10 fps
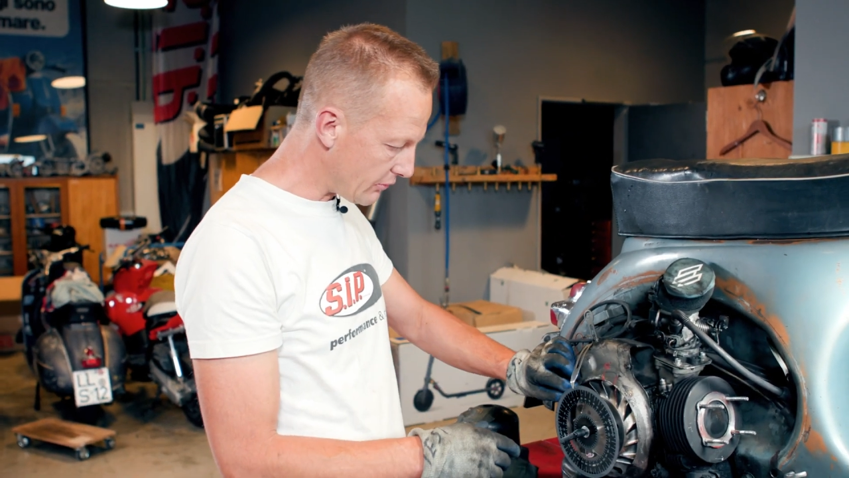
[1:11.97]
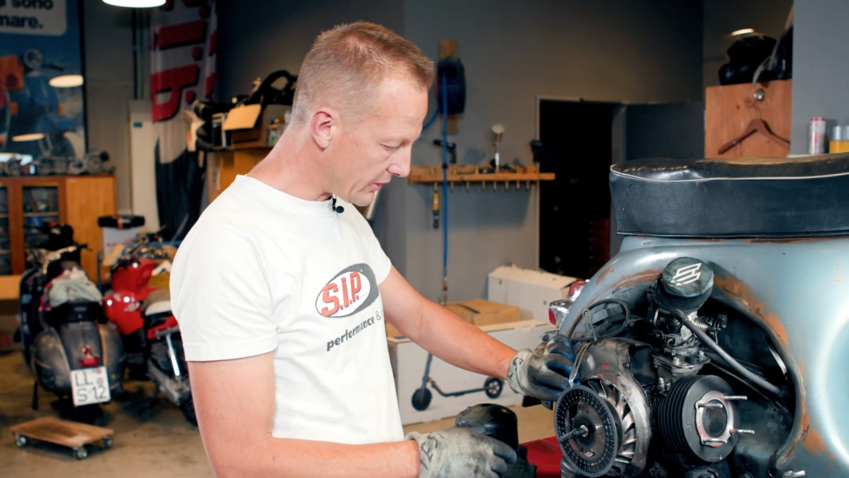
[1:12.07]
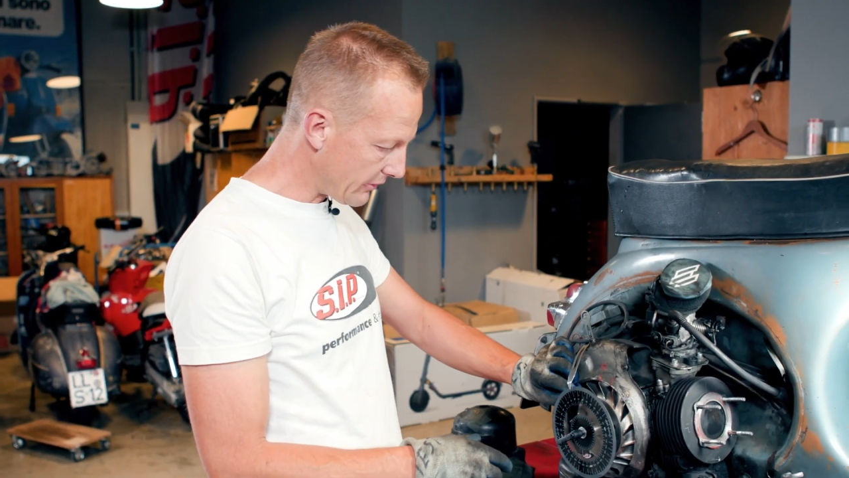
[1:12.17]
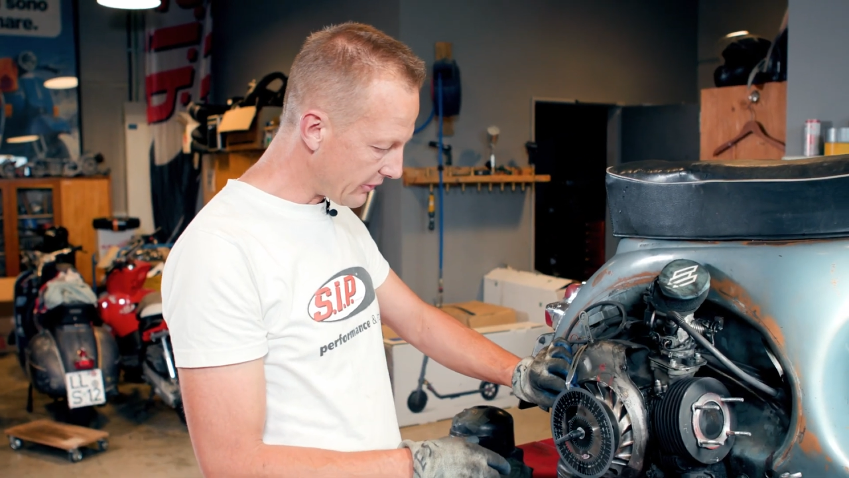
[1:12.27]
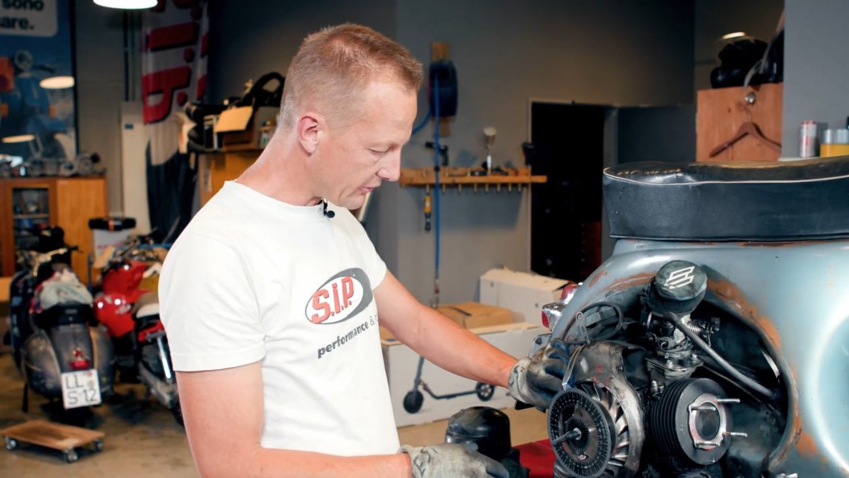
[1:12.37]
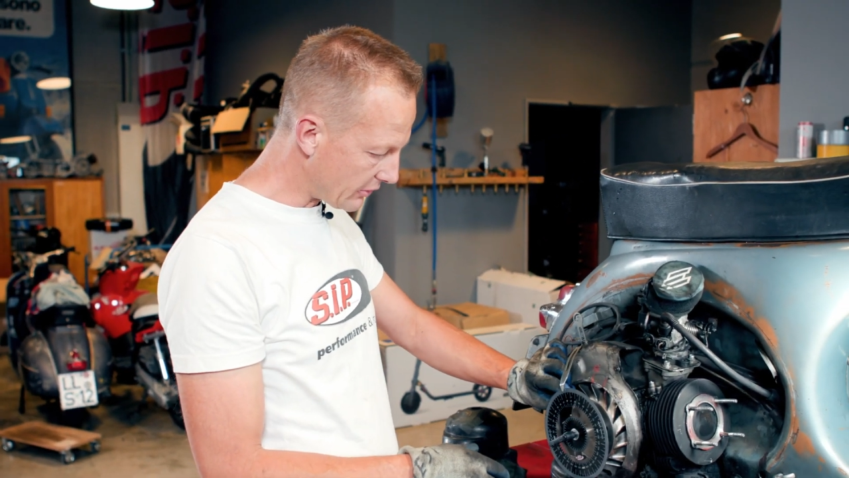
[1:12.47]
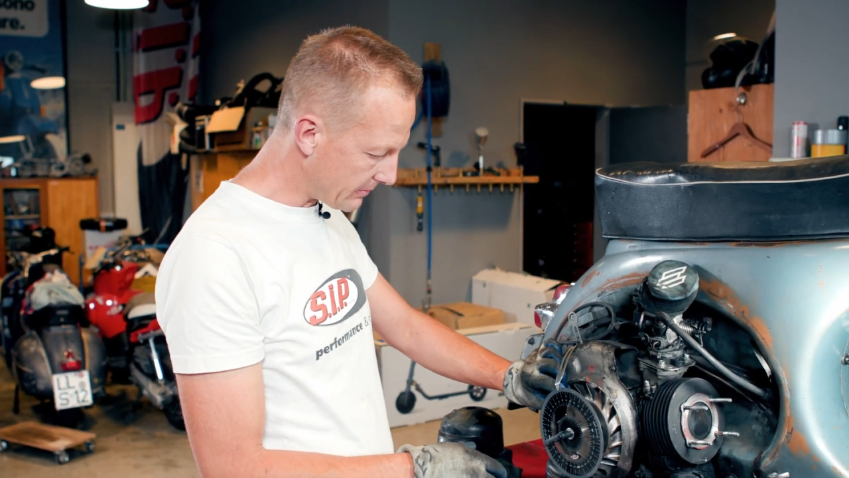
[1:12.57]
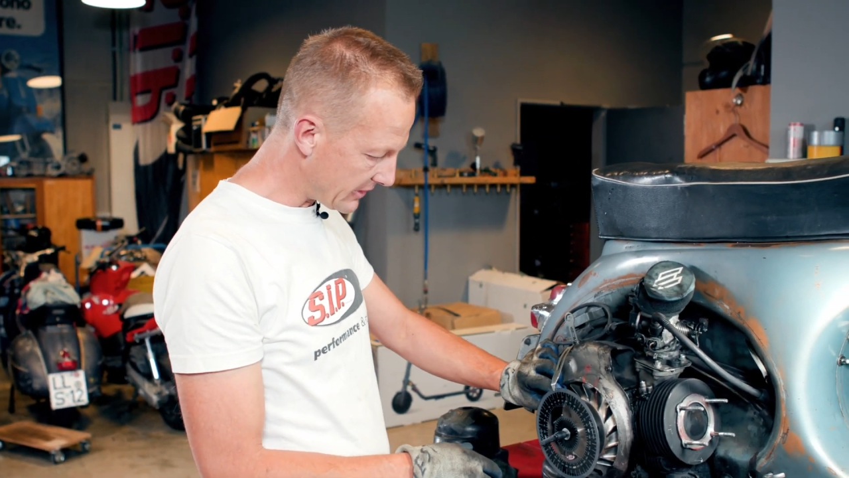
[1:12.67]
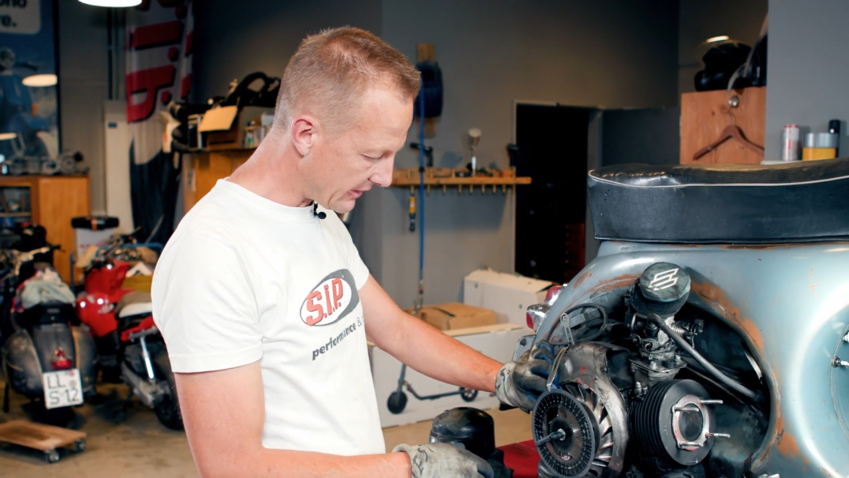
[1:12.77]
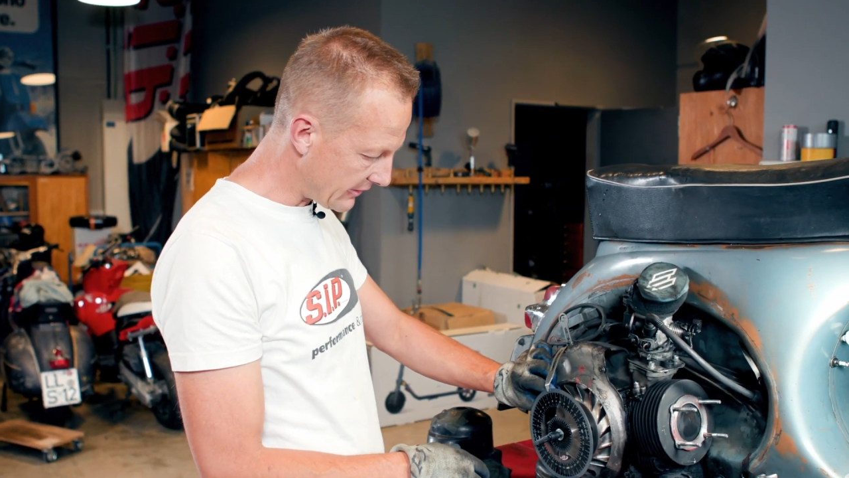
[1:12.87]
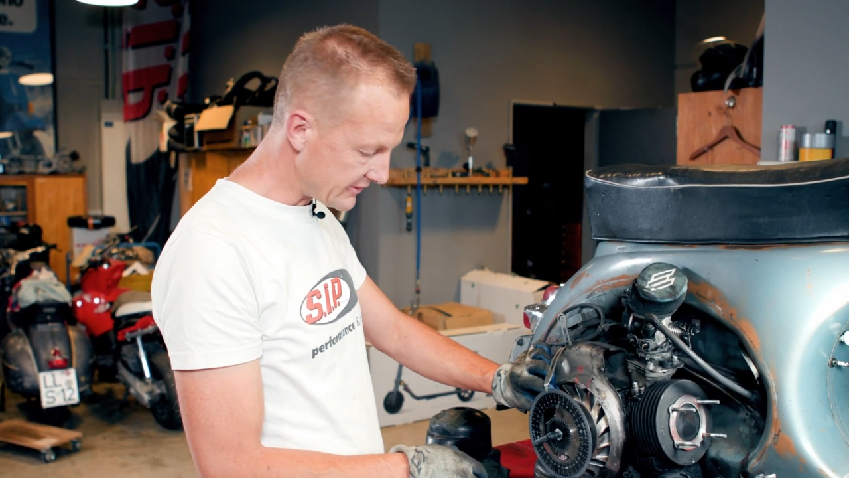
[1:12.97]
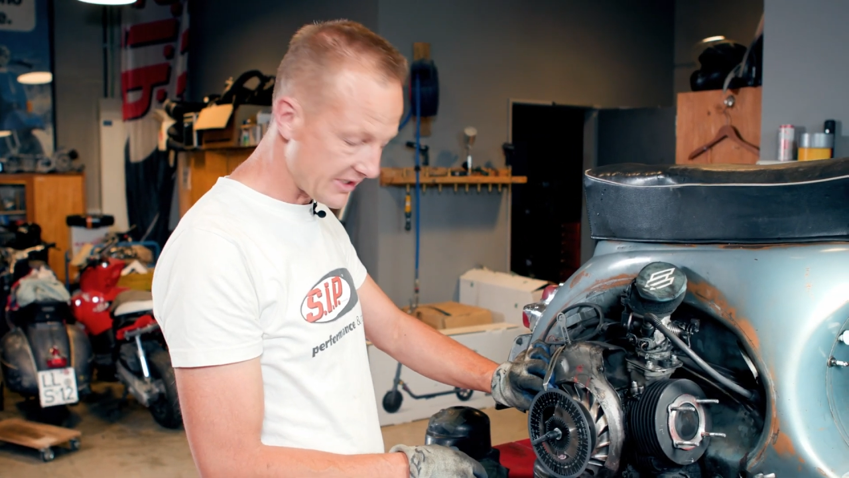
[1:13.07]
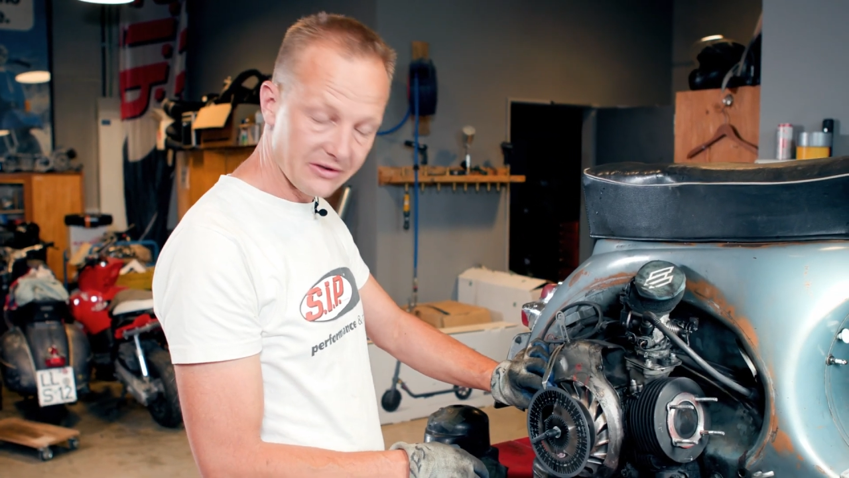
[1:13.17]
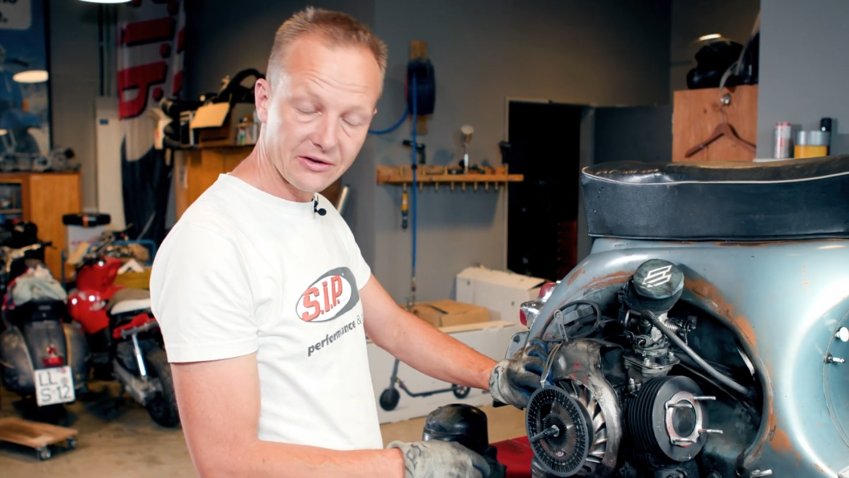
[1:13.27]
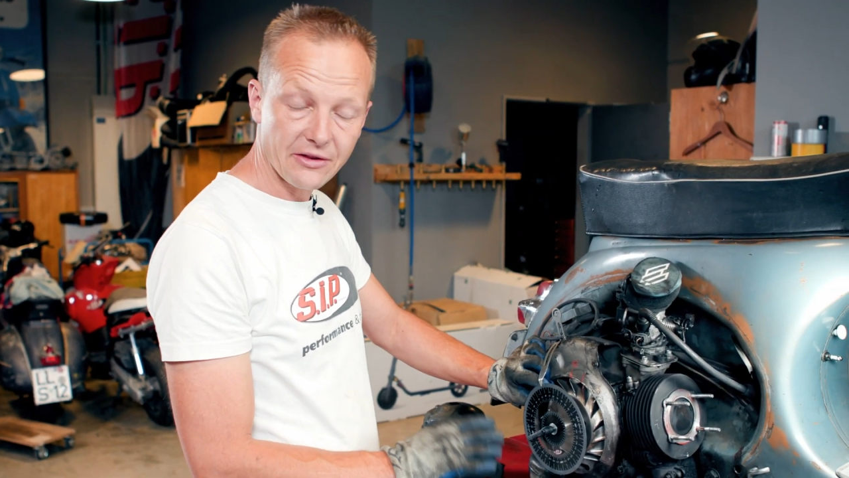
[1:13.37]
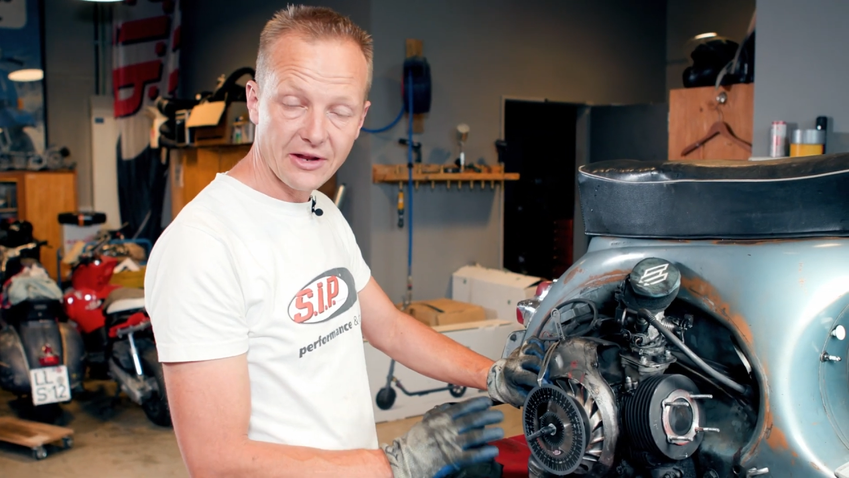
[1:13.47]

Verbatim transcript: around the top dead center,